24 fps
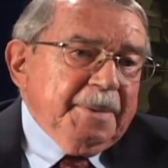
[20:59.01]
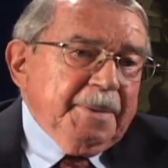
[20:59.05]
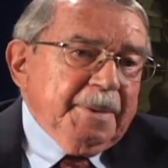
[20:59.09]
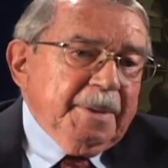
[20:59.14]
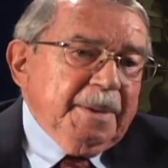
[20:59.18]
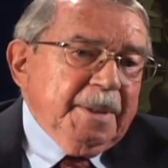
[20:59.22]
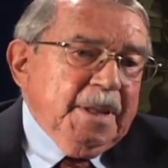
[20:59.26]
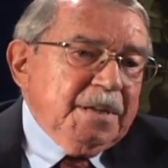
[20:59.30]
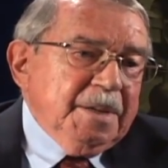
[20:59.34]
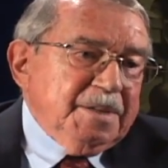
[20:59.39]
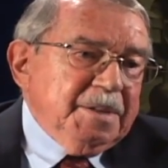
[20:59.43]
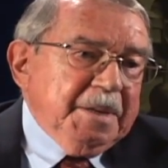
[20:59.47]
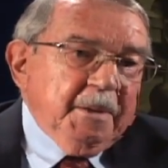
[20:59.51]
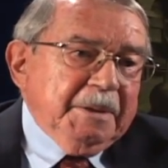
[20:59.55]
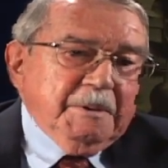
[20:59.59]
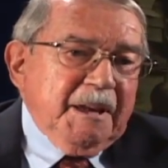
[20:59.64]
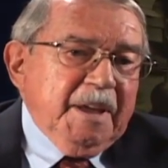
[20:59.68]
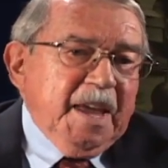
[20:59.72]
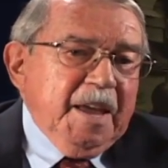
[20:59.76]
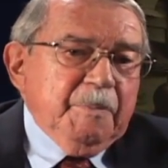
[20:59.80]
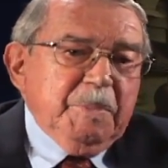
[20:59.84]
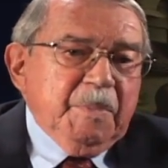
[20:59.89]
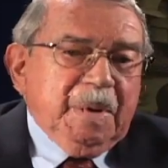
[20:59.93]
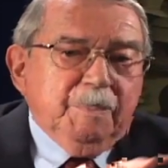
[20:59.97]
They still
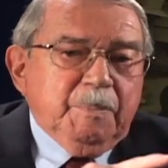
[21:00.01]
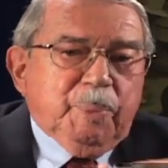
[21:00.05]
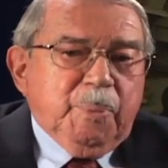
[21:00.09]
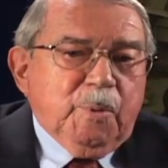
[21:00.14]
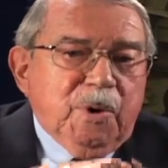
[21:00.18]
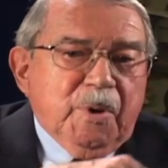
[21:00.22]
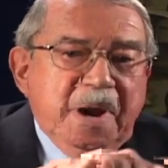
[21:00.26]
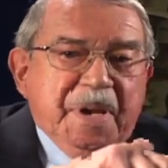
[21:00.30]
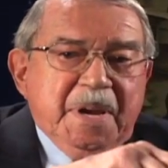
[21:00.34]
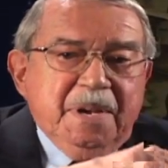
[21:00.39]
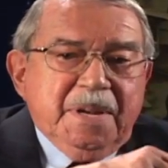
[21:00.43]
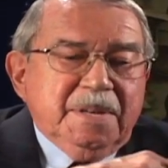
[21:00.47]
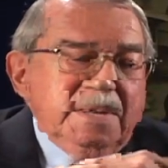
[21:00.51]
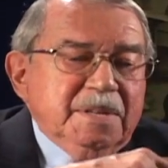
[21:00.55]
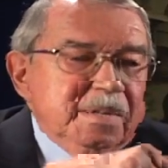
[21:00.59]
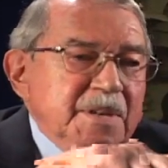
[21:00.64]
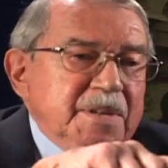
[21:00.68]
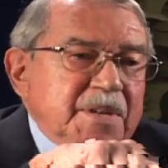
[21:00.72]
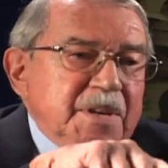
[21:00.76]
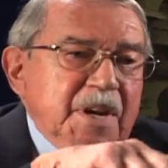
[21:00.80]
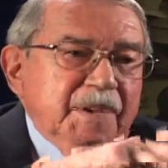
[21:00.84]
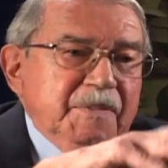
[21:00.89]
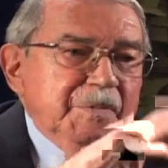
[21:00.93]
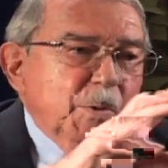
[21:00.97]
have them in parades and
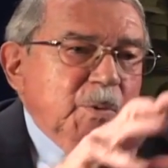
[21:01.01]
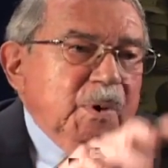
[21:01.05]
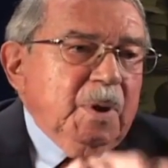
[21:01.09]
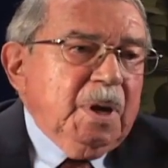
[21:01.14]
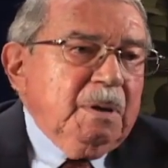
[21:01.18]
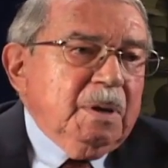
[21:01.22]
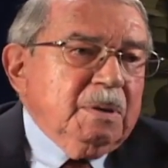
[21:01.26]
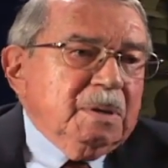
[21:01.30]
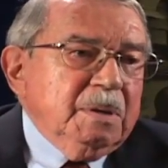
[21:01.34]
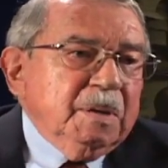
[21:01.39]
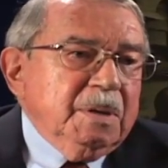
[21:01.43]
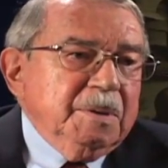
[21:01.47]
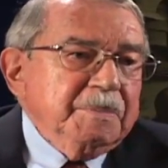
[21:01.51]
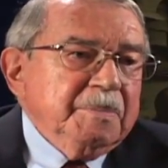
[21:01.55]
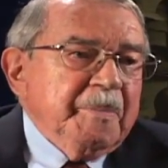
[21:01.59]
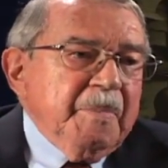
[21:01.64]
stuff around.